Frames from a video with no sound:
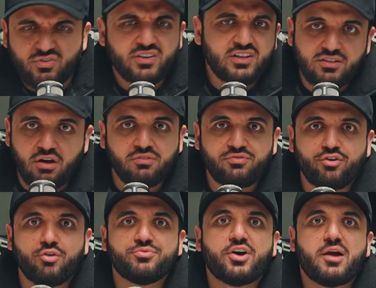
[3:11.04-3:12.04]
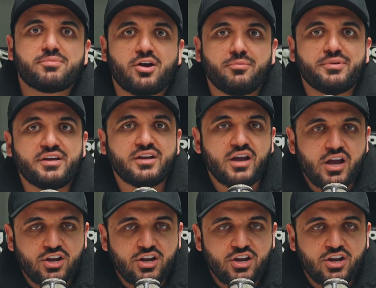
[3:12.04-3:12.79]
really long form type copy,